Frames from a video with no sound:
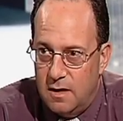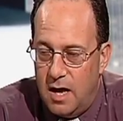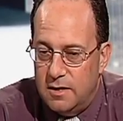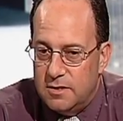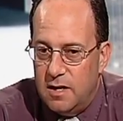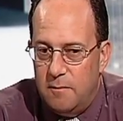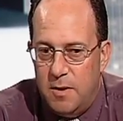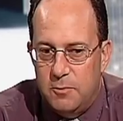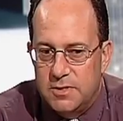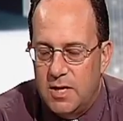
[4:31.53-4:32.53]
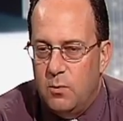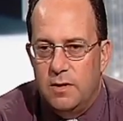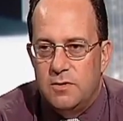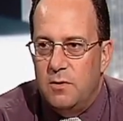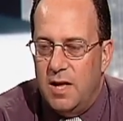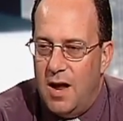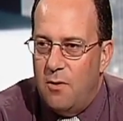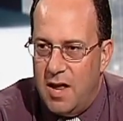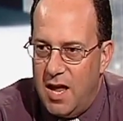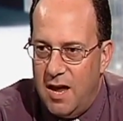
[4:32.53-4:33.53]
And people say, well, there's only an
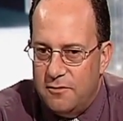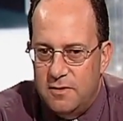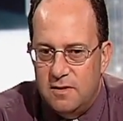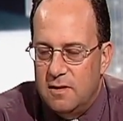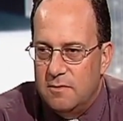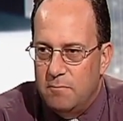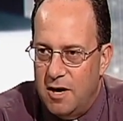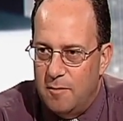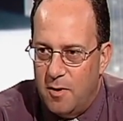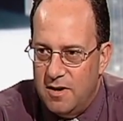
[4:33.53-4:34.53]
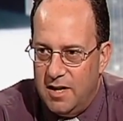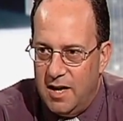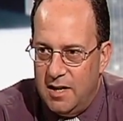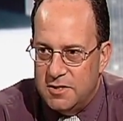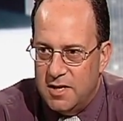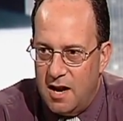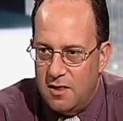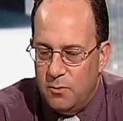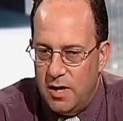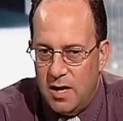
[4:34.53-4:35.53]
hour and a half that the minor party candidates should get out
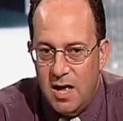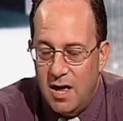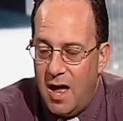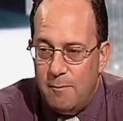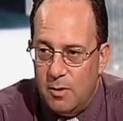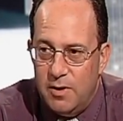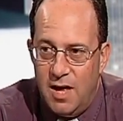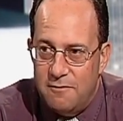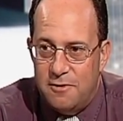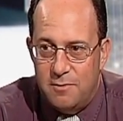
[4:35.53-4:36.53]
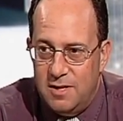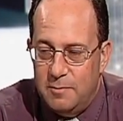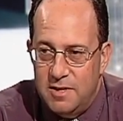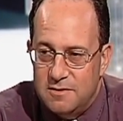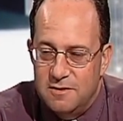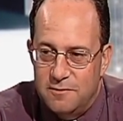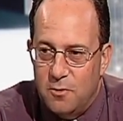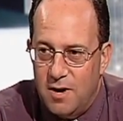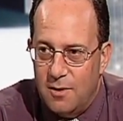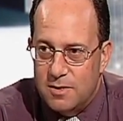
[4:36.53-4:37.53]
of the way. How about we have 3 debates that are
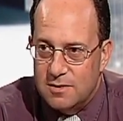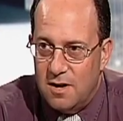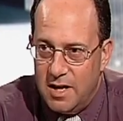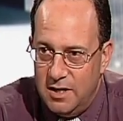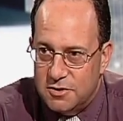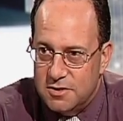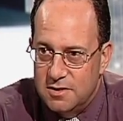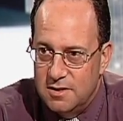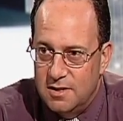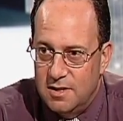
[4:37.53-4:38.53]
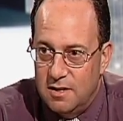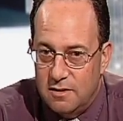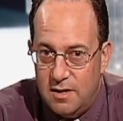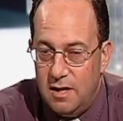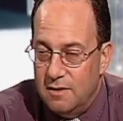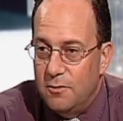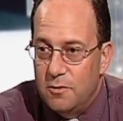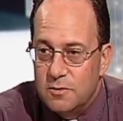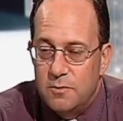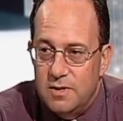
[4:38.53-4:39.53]
4 hours long each? Then the
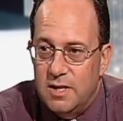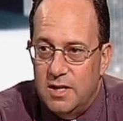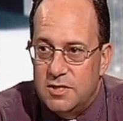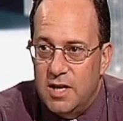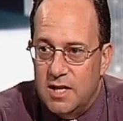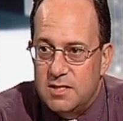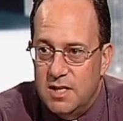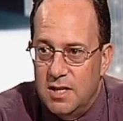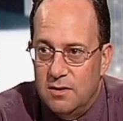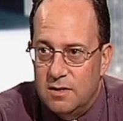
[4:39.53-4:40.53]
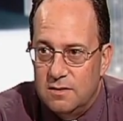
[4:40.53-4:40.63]
voters would really get a chance to hear it.